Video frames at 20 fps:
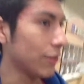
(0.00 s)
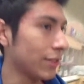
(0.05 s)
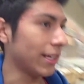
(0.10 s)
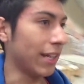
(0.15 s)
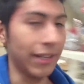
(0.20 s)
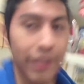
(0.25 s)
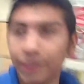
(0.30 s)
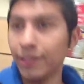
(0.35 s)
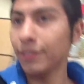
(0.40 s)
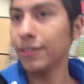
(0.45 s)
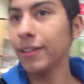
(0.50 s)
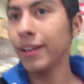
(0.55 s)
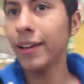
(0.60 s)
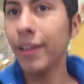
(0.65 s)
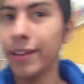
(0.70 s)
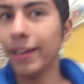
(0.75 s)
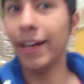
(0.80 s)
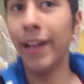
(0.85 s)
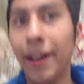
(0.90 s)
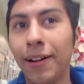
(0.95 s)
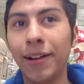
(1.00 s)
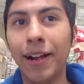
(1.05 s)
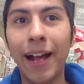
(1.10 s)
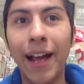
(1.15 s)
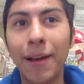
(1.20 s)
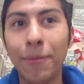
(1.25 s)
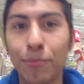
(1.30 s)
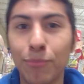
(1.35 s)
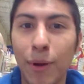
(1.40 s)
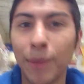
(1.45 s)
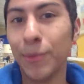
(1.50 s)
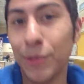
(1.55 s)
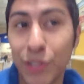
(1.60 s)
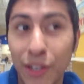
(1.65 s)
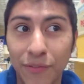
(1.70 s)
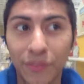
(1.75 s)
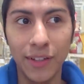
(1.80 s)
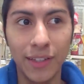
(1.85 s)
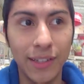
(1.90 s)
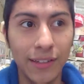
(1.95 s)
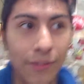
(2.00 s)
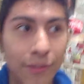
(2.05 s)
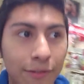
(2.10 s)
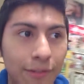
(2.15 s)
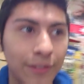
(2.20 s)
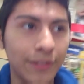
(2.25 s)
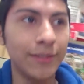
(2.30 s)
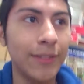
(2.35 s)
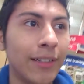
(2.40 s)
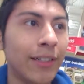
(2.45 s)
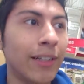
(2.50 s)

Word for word: it's not it. Yeah, I'm probably just gonna leave